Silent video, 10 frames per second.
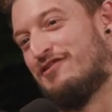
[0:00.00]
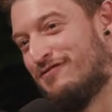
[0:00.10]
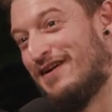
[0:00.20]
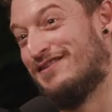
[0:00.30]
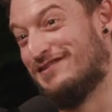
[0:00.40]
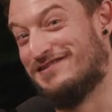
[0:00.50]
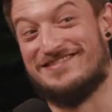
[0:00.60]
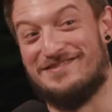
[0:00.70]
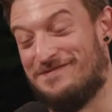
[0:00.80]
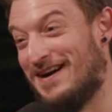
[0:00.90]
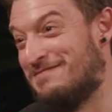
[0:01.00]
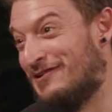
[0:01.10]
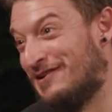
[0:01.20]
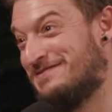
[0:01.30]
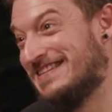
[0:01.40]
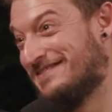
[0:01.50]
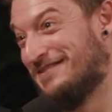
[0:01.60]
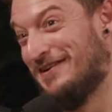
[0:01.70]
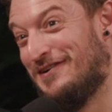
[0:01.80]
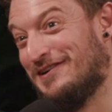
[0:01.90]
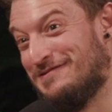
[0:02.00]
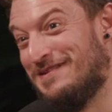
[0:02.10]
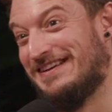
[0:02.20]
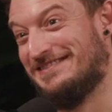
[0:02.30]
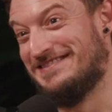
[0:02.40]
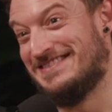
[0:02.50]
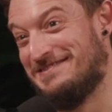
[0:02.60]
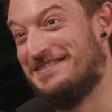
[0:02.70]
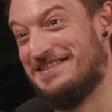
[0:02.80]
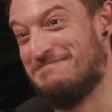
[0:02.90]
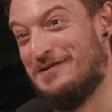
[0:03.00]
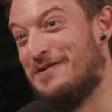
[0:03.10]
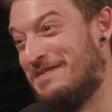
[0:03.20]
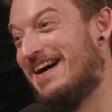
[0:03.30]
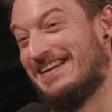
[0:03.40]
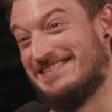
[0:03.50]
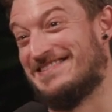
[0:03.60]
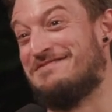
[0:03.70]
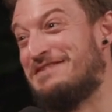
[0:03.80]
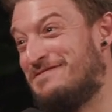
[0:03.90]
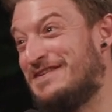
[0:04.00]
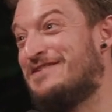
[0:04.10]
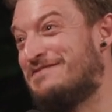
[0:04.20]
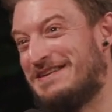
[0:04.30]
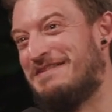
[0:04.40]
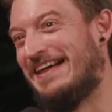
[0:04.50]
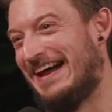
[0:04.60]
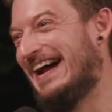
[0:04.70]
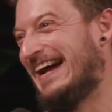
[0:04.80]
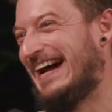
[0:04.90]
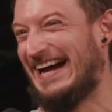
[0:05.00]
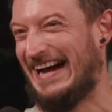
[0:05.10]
I got a friend who does the fibre optic for the whole of Wales. The, the broadband, he's going to be fuming about